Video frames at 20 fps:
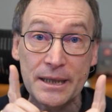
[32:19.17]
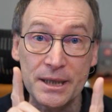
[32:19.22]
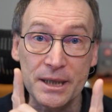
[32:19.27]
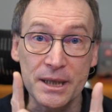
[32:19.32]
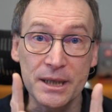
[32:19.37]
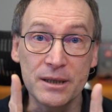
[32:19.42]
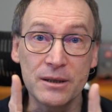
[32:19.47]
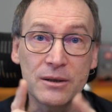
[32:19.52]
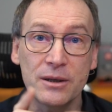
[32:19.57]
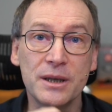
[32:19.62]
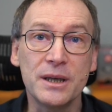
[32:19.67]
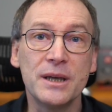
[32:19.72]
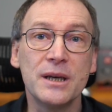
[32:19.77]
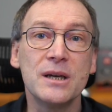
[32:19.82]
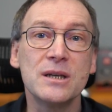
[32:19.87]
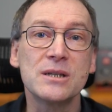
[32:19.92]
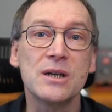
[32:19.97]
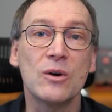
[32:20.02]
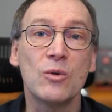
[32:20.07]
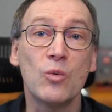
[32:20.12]
here
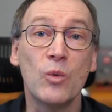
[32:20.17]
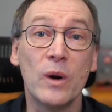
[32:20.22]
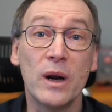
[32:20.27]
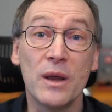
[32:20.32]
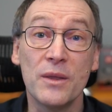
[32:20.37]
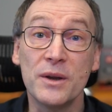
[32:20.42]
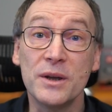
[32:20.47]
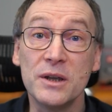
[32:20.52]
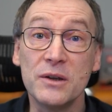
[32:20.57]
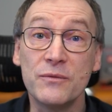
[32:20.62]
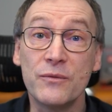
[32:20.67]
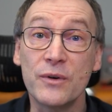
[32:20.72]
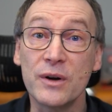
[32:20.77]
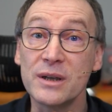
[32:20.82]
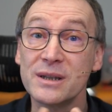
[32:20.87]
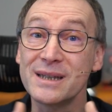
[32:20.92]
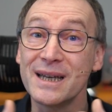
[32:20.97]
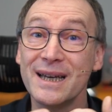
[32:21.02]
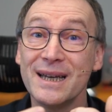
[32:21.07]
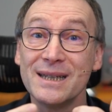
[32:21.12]
is where the
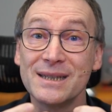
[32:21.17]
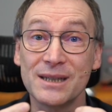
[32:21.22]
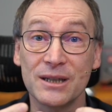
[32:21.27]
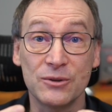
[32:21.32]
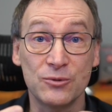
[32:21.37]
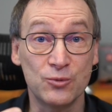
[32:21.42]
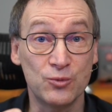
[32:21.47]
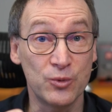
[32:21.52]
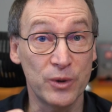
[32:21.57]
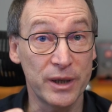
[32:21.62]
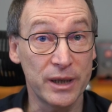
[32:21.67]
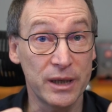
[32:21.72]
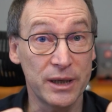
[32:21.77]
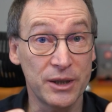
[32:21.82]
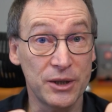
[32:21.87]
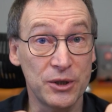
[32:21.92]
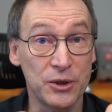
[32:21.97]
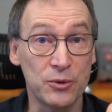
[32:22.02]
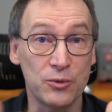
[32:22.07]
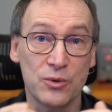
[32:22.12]
difference is really
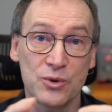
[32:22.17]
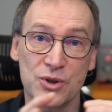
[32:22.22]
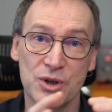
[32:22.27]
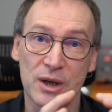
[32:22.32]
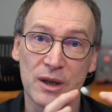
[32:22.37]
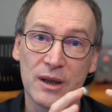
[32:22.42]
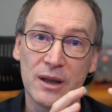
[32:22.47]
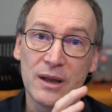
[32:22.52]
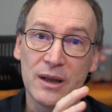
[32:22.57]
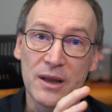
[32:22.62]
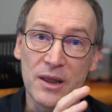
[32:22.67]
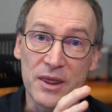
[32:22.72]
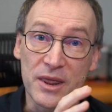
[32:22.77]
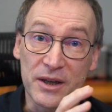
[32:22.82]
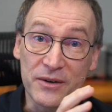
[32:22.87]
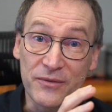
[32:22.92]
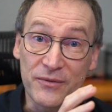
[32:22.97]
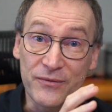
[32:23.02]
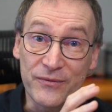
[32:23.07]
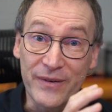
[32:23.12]
huge.
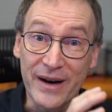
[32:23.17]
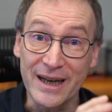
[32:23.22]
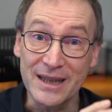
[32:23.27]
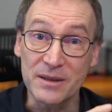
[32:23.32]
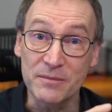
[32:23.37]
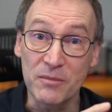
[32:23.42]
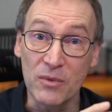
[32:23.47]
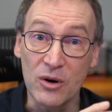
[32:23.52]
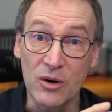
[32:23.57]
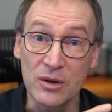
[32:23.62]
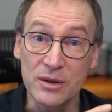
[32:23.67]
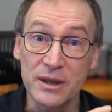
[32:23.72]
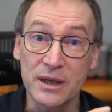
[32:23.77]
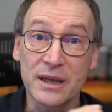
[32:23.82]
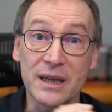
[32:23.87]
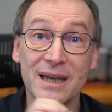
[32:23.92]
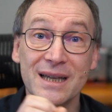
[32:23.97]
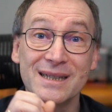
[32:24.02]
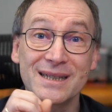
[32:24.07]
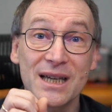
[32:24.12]
The fat
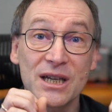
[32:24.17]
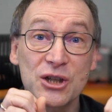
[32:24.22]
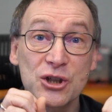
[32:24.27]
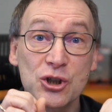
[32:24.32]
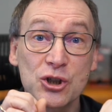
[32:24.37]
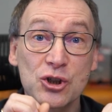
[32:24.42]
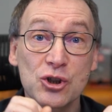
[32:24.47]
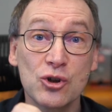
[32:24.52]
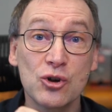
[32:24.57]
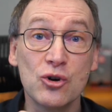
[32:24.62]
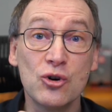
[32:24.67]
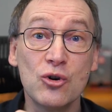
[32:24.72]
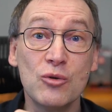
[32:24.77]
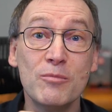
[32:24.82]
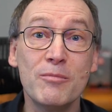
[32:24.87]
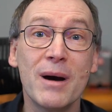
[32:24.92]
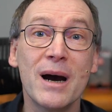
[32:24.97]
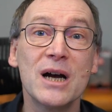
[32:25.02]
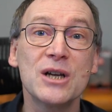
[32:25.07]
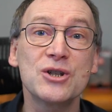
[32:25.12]
model is so
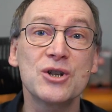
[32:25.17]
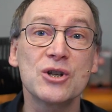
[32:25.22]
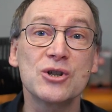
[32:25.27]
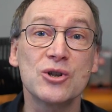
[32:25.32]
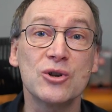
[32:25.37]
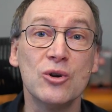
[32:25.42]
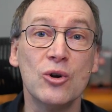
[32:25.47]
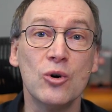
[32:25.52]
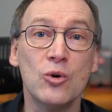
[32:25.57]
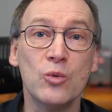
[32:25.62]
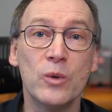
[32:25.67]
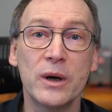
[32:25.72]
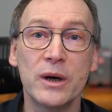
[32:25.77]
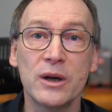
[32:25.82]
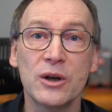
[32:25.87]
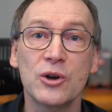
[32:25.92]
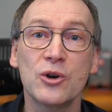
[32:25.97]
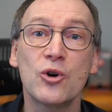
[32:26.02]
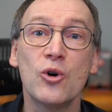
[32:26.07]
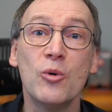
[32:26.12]
much
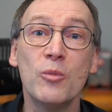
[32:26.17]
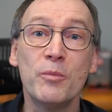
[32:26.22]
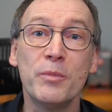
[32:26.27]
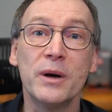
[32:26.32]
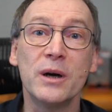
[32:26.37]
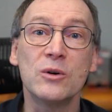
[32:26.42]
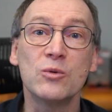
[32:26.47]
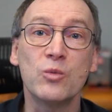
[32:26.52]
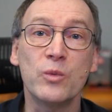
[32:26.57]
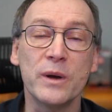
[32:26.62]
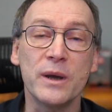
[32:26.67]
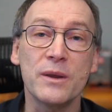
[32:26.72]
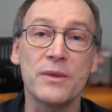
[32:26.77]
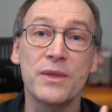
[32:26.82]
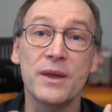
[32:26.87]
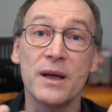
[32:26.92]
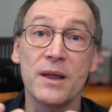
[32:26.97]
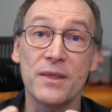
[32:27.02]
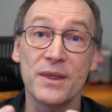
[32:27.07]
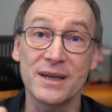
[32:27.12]
slower compared
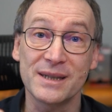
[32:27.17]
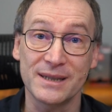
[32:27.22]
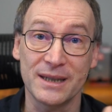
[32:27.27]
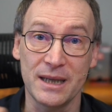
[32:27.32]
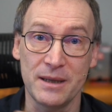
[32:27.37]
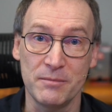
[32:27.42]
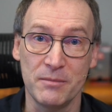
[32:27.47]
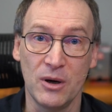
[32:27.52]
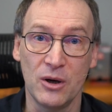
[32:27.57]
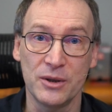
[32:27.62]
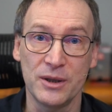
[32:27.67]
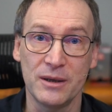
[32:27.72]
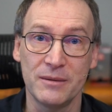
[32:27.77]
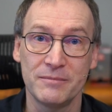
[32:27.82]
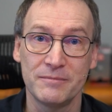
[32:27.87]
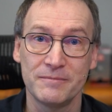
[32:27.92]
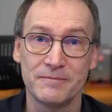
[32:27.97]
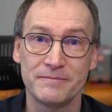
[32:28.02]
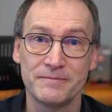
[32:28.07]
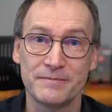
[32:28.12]
with the slim model.
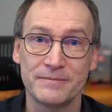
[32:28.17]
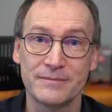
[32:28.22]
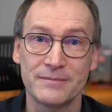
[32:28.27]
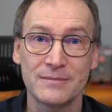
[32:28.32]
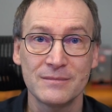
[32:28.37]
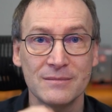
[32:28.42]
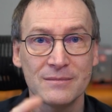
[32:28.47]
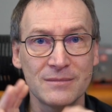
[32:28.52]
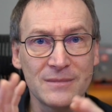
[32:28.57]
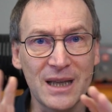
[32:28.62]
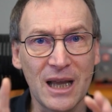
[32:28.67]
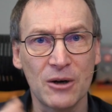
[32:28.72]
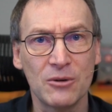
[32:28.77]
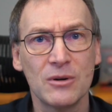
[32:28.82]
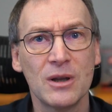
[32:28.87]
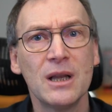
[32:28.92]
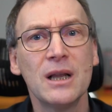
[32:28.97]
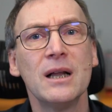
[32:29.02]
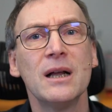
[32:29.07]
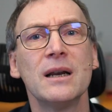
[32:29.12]

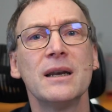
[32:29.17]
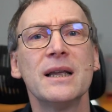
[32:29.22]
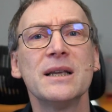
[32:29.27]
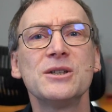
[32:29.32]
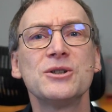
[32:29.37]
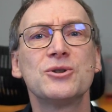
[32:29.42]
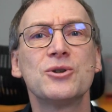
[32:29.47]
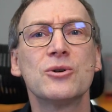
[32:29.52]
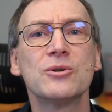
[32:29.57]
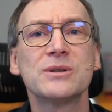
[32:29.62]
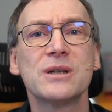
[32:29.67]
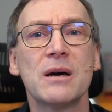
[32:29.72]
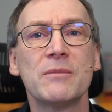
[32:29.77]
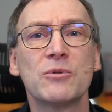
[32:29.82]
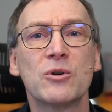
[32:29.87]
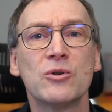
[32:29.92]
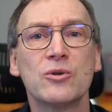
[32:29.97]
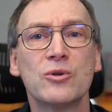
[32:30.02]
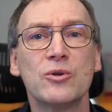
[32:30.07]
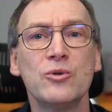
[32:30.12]
Now, let's draw
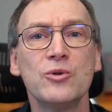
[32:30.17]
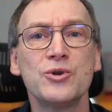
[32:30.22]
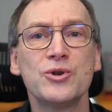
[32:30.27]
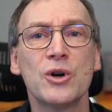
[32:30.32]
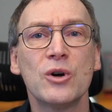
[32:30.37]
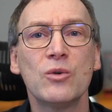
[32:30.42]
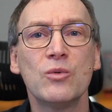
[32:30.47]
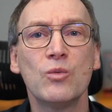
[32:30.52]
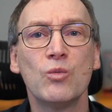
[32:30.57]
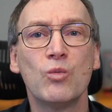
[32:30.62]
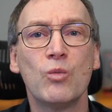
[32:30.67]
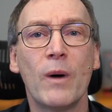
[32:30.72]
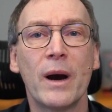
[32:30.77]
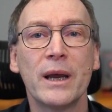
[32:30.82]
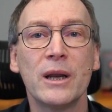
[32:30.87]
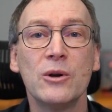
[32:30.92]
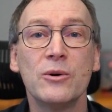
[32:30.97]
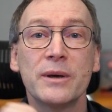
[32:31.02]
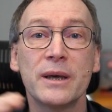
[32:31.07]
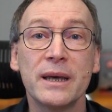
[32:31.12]
some conclusion
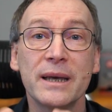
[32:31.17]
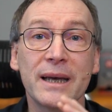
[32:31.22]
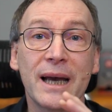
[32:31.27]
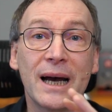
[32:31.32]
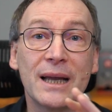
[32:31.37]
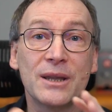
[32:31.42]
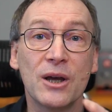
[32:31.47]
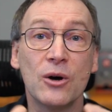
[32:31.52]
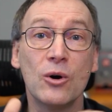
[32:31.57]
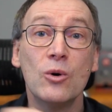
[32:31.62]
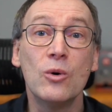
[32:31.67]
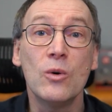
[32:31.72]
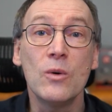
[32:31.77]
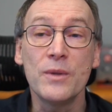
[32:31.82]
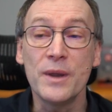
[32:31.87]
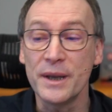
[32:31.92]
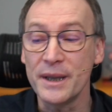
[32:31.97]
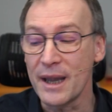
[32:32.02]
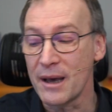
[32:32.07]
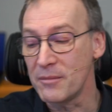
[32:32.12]
by looking at all
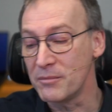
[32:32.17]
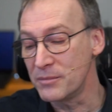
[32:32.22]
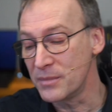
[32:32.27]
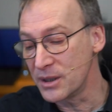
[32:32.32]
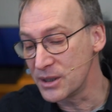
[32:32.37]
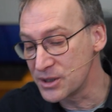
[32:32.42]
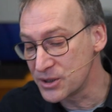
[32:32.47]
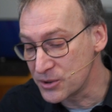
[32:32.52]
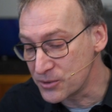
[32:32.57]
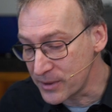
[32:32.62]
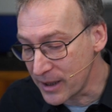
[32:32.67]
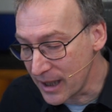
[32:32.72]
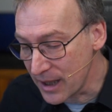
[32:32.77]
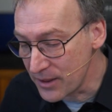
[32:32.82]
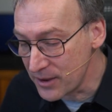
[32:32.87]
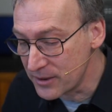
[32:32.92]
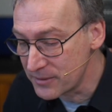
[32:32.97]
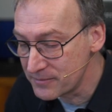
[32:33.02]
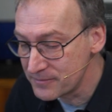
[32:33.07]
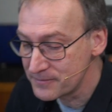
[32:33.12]
the numbers
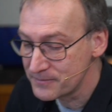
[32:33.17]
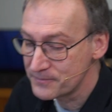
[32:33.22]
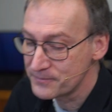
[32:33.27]
together.